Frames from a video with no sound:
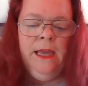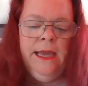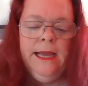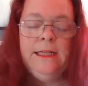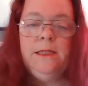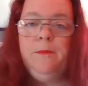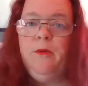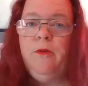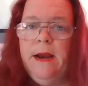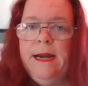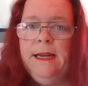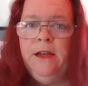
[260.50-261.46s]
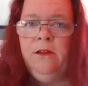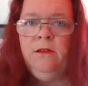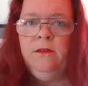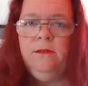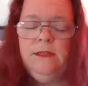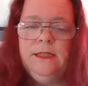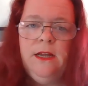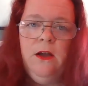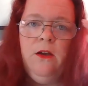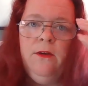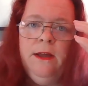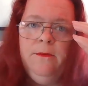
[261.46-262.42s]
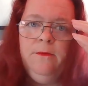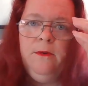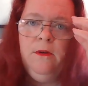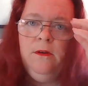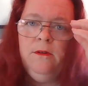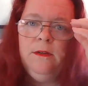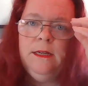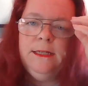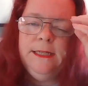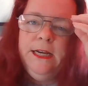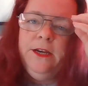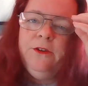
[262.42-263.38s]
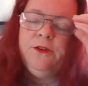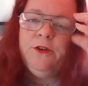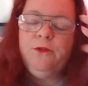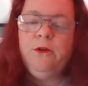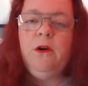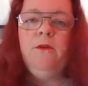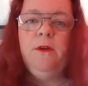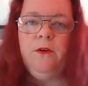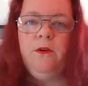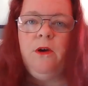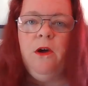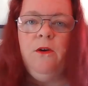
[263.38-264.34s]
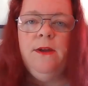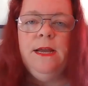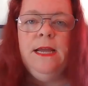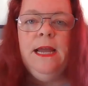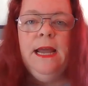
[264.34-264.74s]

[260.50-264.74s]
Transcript: It's a perennial, so it will continue to grow and grow,